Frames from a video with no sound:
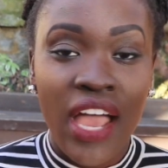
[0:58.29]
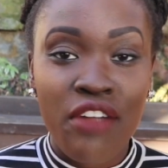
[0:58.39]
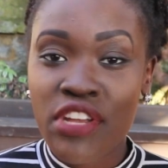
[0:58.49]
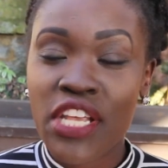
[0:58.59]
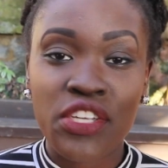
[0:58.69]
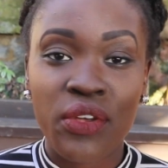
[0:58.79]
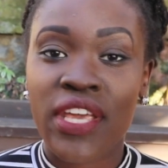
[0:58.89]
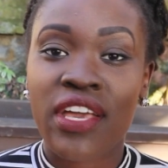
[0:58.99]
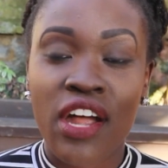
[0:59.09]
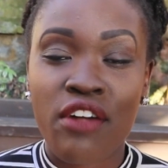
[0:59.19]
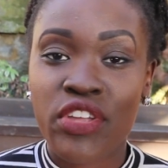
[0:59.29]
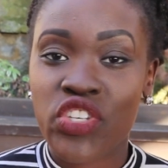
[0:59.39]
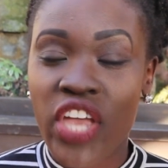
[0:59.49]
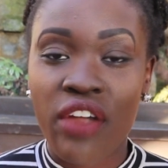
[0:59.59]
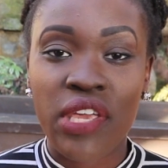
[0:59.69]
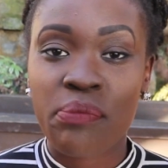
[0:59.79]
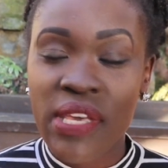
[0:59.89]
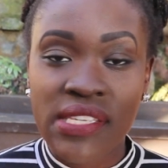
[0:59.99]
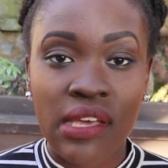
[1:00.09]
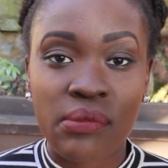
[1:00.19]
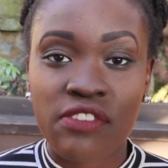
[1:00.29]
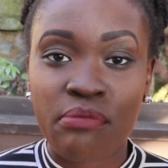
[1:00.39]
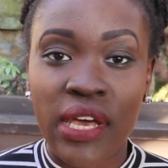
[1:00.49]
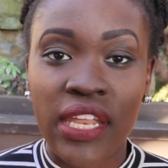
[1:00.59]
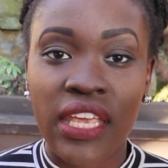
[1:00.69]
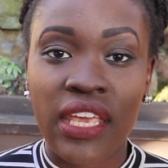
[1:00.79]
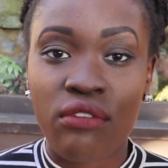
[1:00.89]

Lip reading: I really don't encourage carrying big sums of money